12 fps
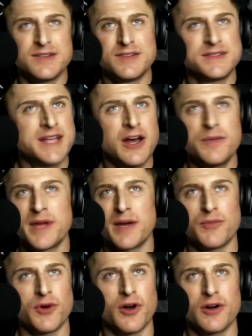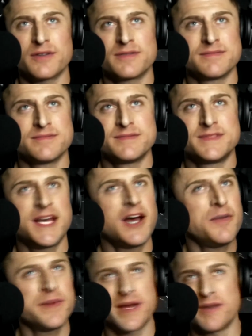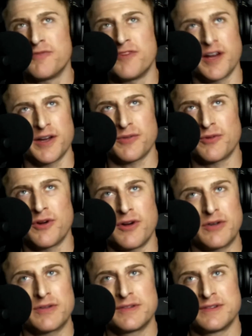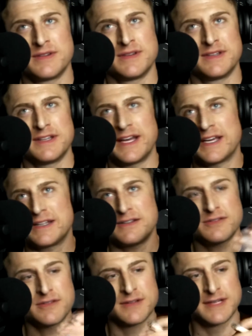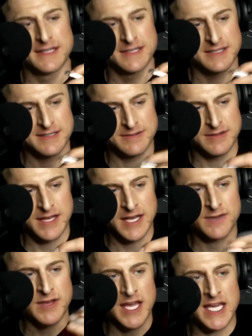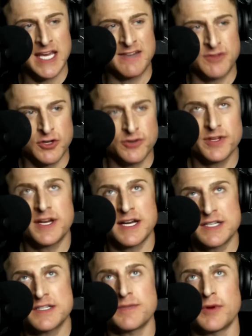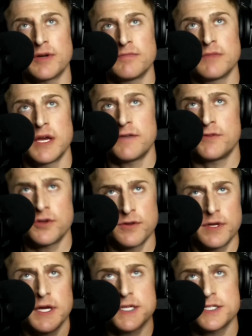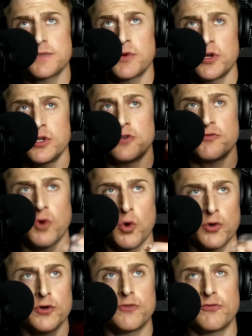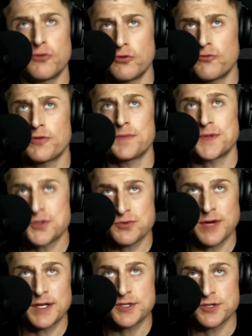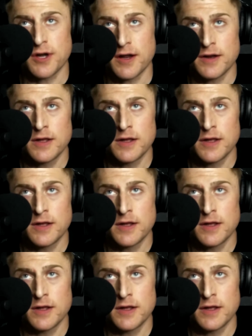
Tell me I'm wrong. Tell me I'm fucking wrong. Like, if you're the customer and you've ordered food from this restaurant,